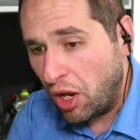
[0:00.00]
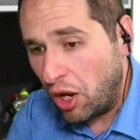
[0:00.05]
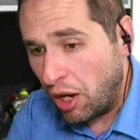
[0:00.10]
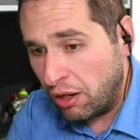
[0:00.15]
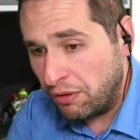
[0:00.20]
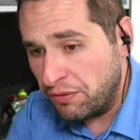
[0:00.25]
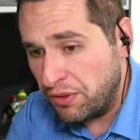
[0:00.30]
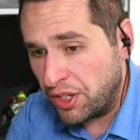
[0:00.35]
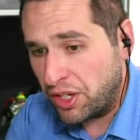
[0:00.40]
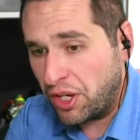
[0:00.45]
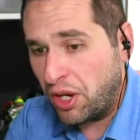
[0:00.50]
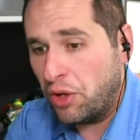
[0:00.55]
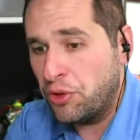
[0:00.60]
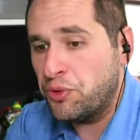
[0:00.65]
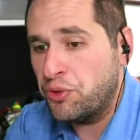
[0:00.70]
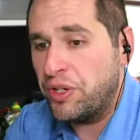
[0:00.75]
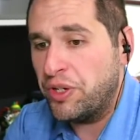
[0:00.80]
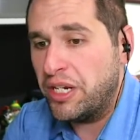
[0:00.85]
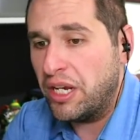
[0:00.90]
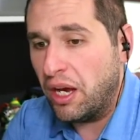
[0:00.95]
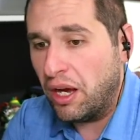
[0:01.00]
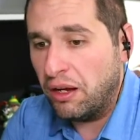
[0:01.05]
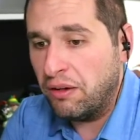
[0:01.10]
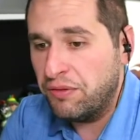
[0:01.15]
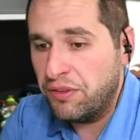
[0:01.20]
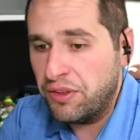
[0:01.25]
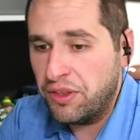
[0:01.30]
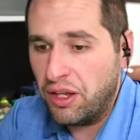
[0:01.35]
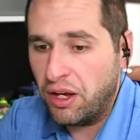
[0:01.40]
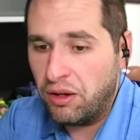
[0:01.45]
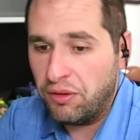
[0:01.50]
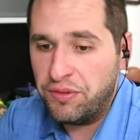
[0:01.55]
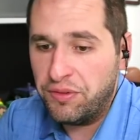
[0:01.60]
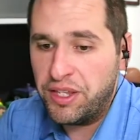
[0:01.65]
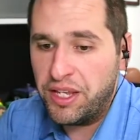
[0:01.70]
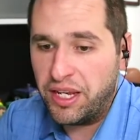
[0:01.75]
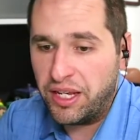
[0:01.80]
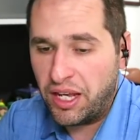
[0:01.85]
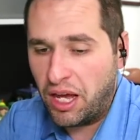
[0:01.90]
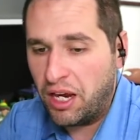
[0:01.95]
of the country, of
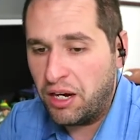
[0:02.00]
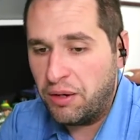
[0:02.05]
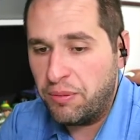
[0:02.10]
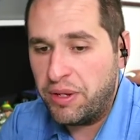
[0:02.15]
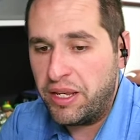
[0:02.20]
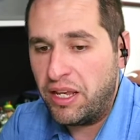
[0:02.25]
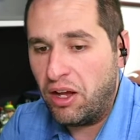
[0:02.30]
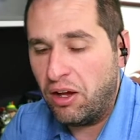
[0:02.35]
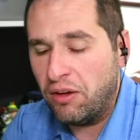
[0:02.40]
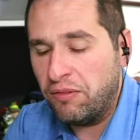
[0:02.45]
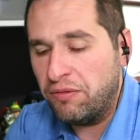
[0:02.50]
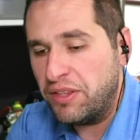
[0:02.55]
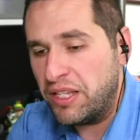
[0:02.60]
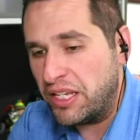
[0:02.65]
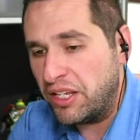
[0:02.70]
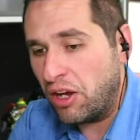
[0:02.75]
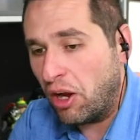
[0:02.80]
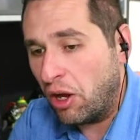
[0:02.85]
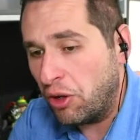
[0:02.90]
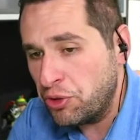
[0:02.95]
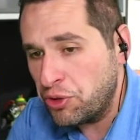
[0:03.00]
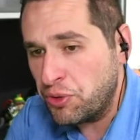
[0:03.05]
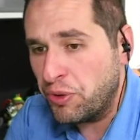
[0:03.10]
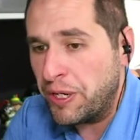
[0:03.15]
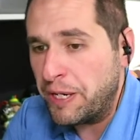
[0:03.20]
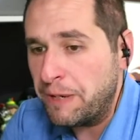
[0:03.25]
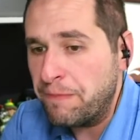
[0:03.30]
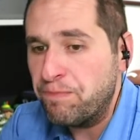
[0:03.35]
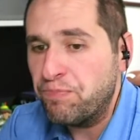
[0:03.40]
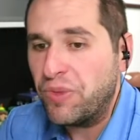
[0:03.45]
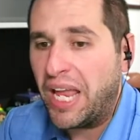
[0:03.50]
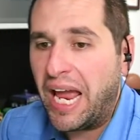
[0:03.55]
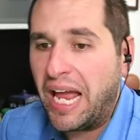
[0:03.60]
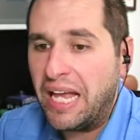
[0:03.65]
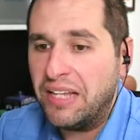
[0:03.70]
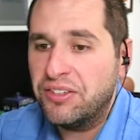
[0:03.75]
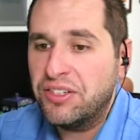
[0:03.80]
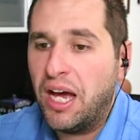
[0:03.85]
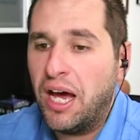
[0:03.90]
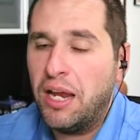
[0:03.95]
the economy of the country
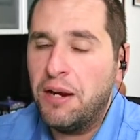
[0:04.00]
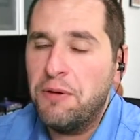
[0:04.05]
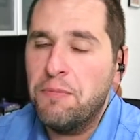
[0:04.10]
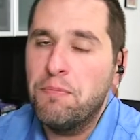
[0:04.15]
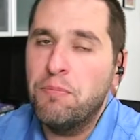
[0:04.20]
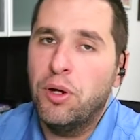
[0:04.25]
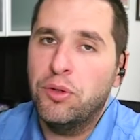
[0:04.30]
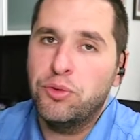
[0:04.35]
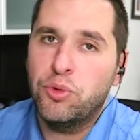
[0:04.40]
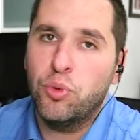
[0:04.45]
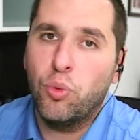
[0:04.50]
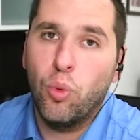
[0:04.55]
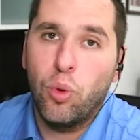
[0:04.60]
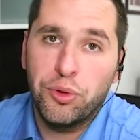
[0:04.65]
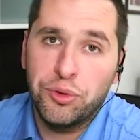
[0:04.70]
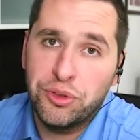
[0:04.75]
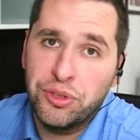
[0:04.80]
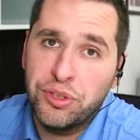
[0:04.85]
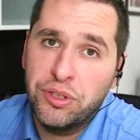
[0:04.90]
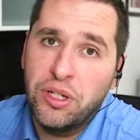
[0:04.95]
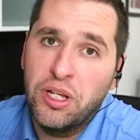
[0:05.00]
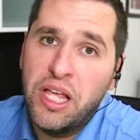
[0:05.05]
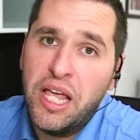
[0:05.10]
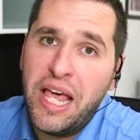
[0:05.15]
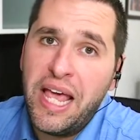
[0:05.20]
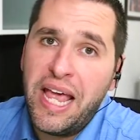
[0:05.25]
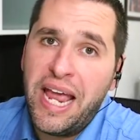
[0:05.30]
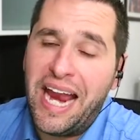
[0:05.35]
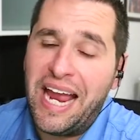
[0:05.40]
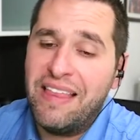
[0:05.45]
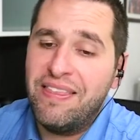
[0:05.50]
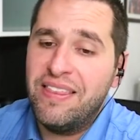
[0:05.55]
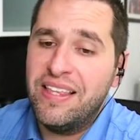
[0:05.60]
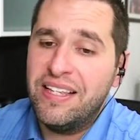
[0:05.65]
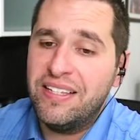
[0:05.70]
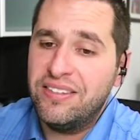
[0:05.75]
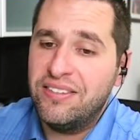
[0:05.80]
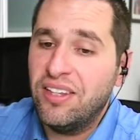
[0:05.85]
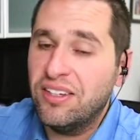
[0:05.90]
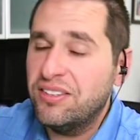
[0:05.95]
has gotten much worse. And
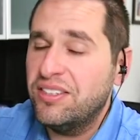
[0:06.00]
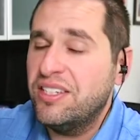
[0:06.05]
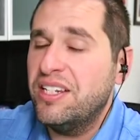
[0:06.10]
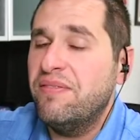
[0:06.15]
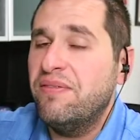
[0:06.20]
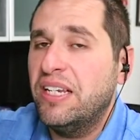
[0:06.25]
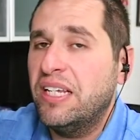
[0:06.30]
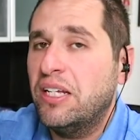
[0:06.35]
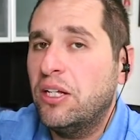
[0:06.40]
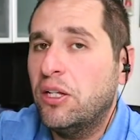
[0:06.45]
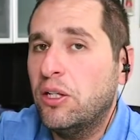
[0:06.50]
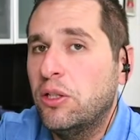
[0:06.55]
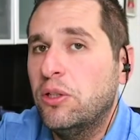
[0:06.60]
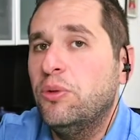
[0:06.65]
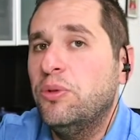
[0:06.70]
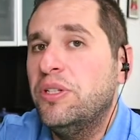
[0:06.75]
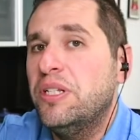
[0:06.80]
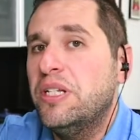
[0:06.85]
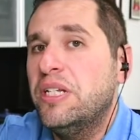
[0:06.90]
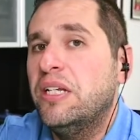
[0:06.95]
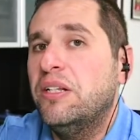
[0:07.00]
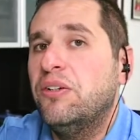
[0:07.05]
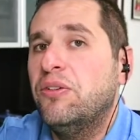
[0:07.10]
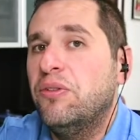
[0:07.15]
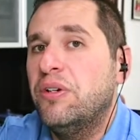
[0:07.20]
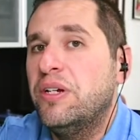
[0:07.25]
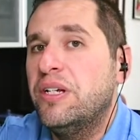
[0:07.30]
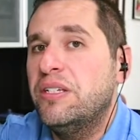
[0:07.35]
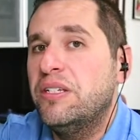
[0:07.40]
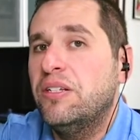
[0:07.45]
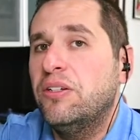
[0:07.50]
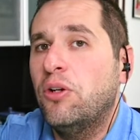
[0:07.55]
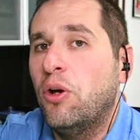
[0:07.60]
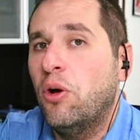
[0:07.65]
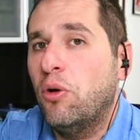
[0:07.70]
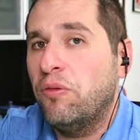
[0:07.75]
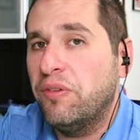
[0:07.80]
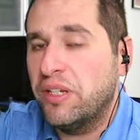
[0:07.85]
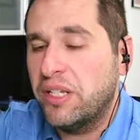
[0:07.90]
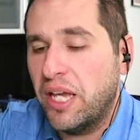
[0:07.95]
this doesn't even include the increase in
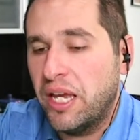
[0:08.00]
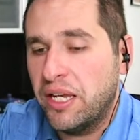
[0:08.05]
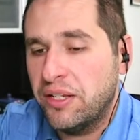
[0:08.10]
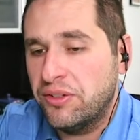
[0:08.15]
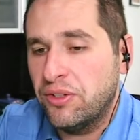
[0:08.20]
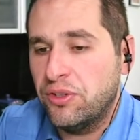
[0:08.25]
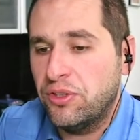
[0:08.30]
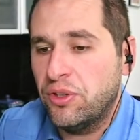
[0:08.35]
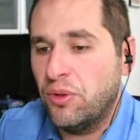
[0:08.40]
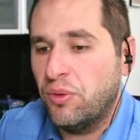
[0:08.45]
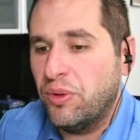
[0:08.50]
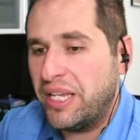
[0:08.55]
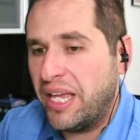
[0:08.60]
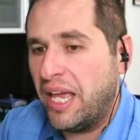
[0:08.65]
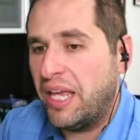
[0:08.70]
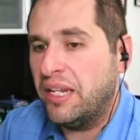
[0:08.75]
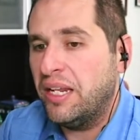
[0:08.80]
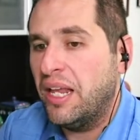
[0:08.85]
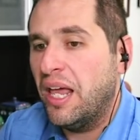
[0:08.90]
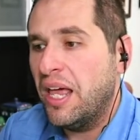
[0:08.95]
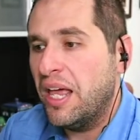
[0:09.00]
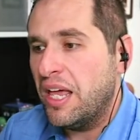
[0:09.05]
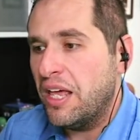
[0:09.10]
COVID cases. So again,